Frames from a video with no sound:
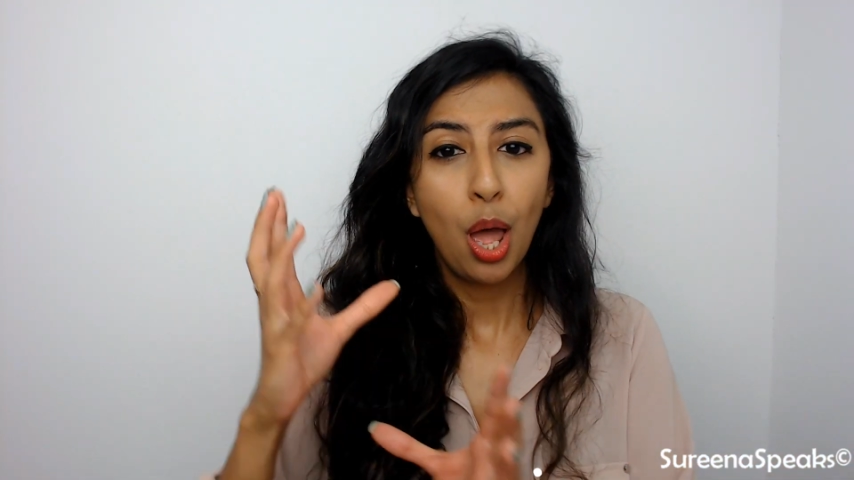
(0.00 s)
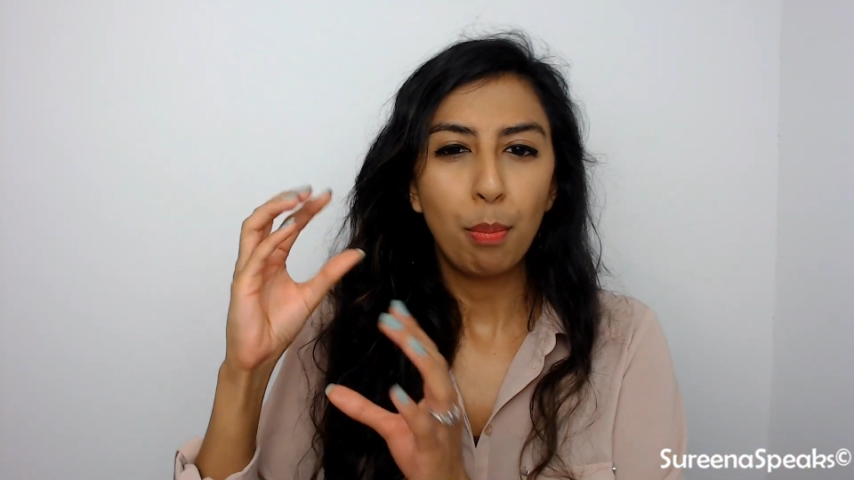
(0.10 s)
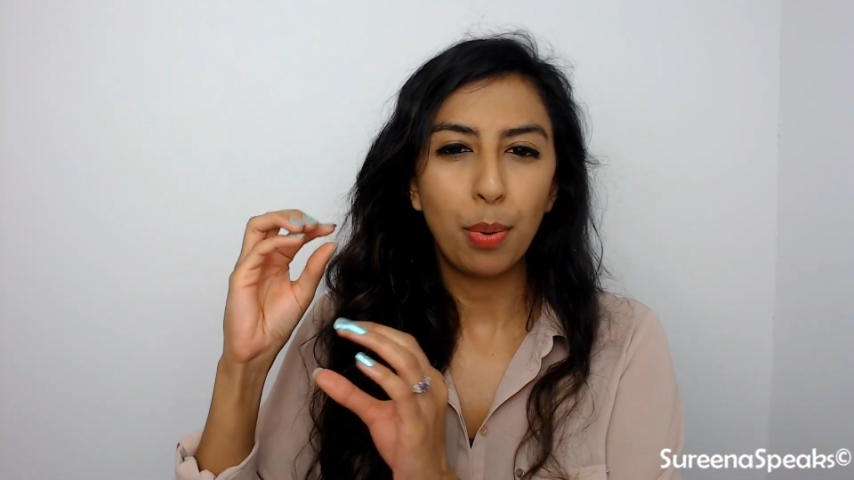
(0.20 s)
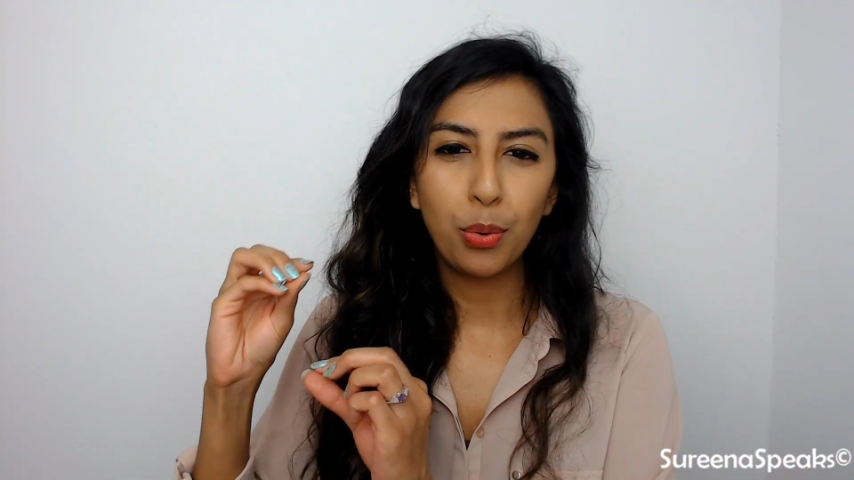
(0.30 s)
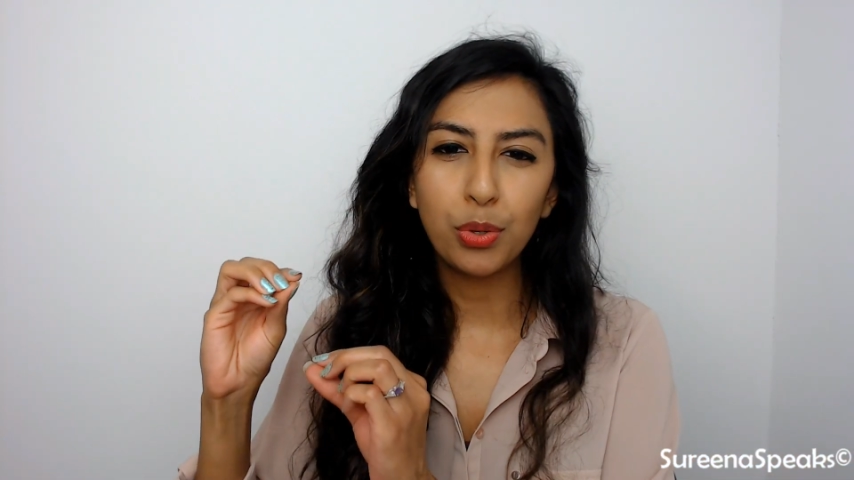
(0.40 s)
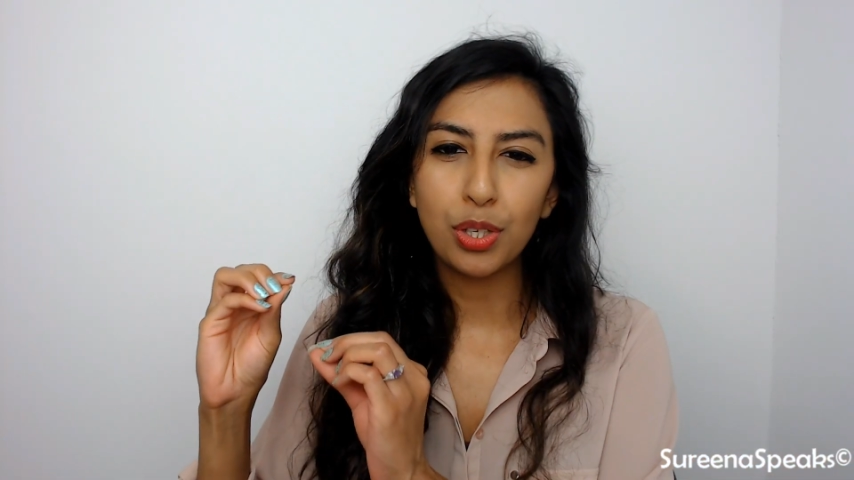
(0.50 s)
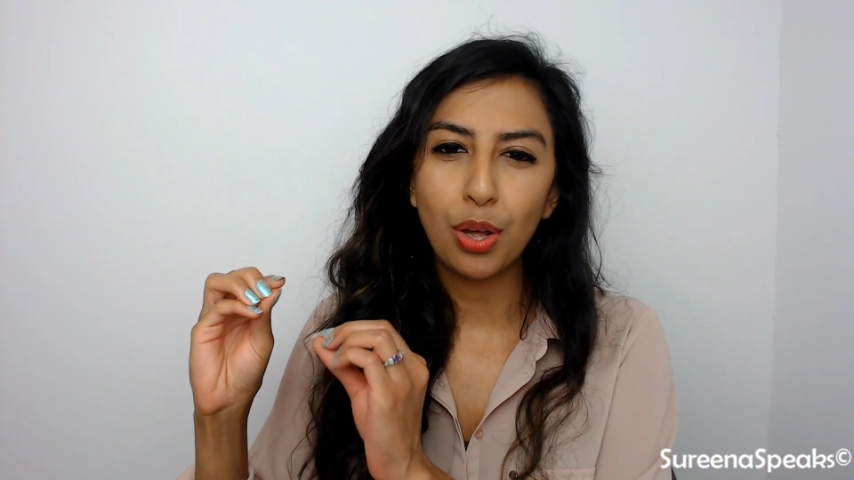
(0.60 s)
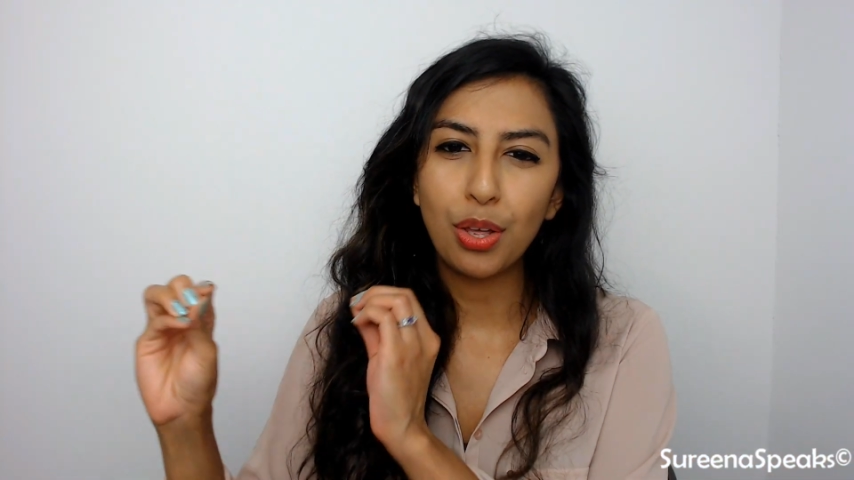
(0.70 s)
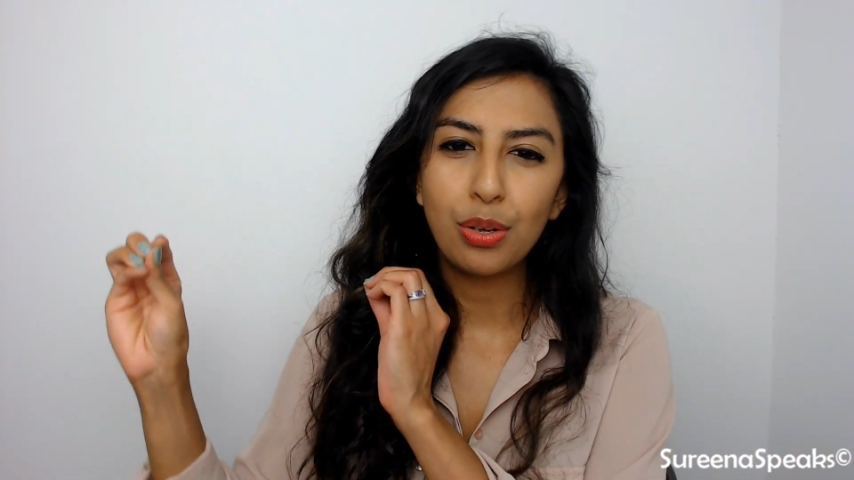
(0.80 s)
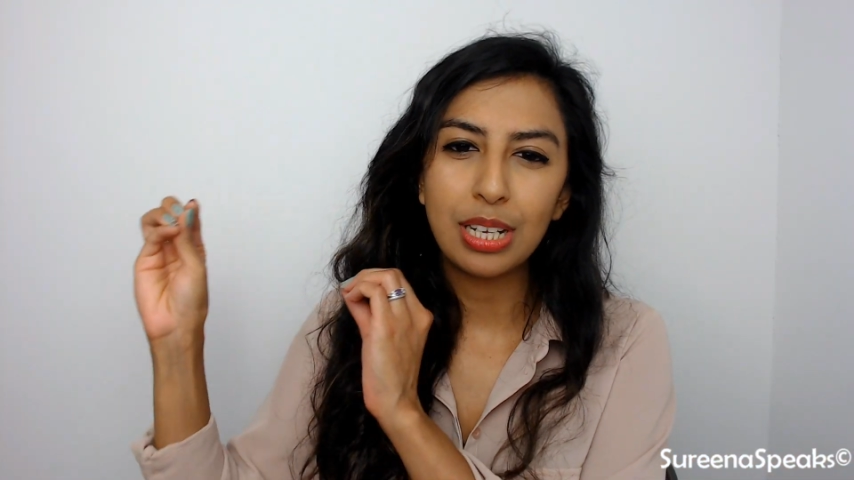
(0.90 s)
but also
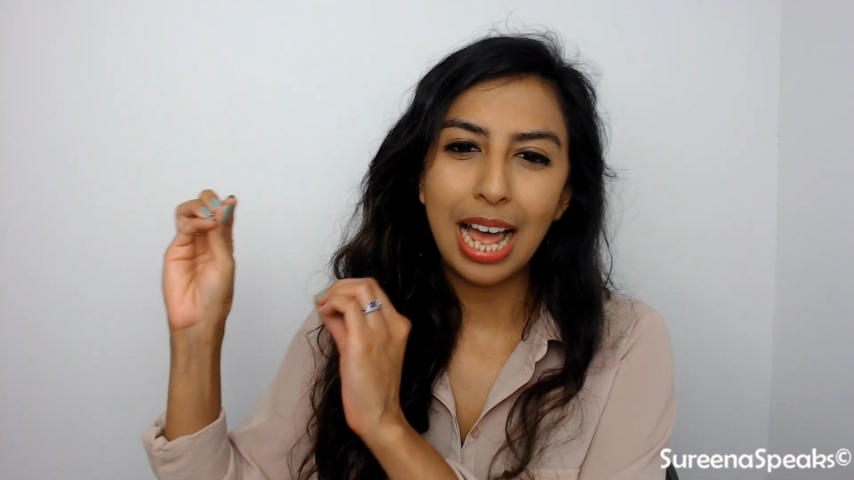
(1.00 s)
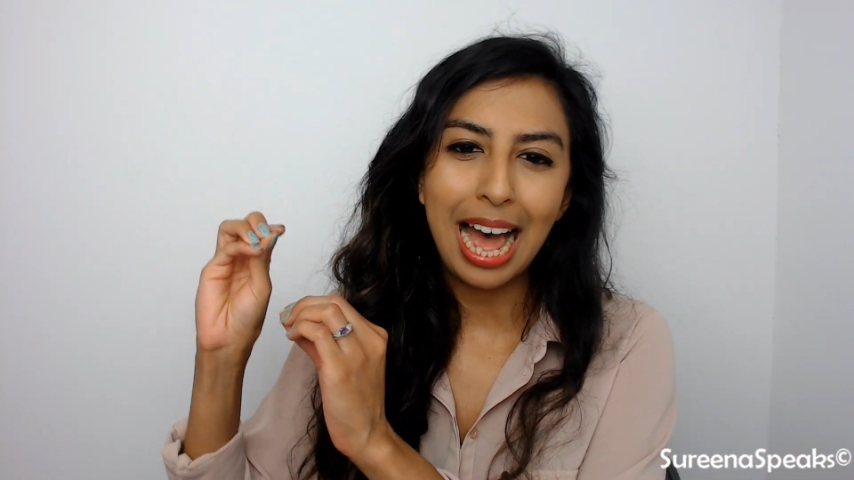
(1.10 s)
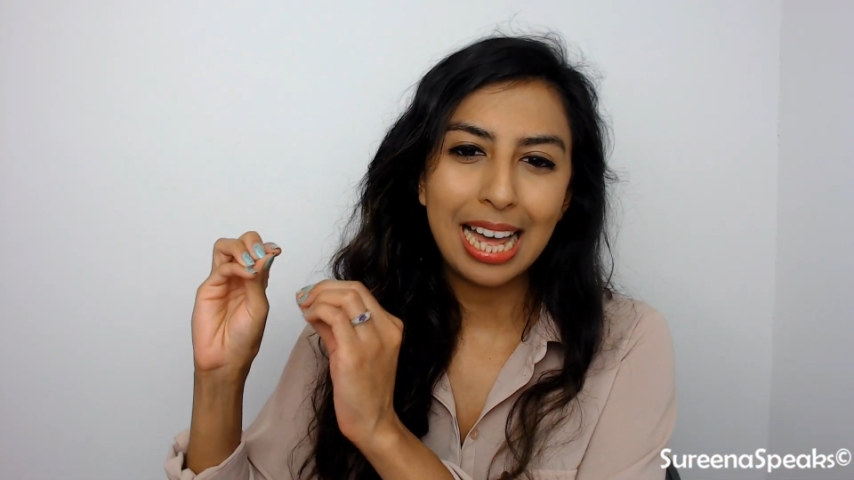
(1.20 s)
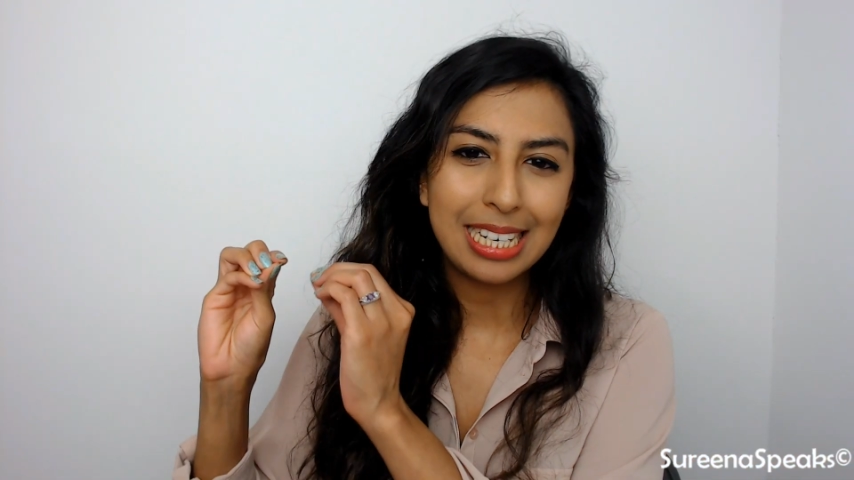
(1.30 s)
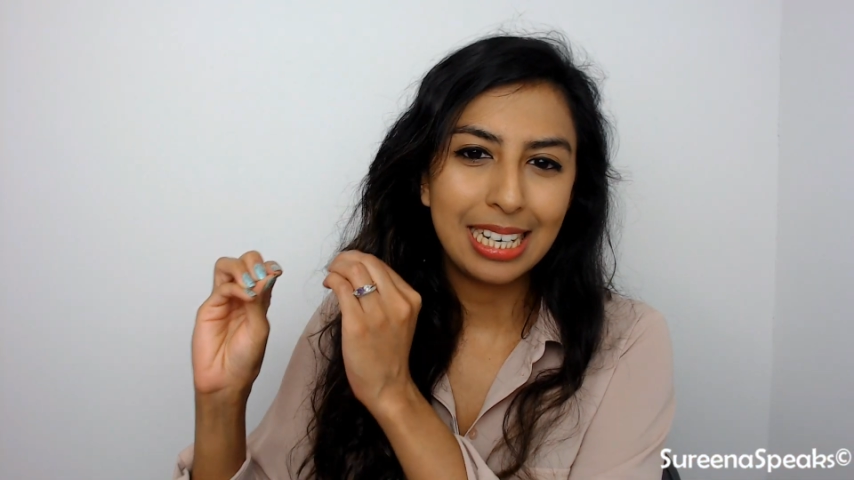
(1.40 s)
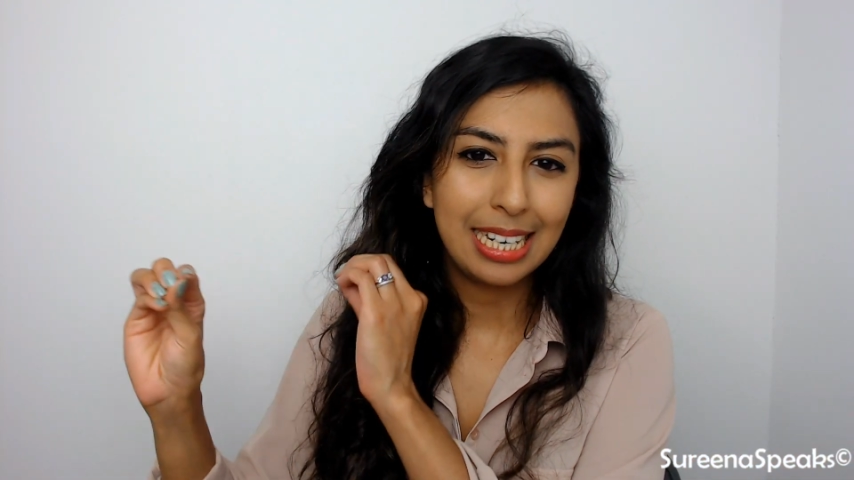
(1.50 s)
those added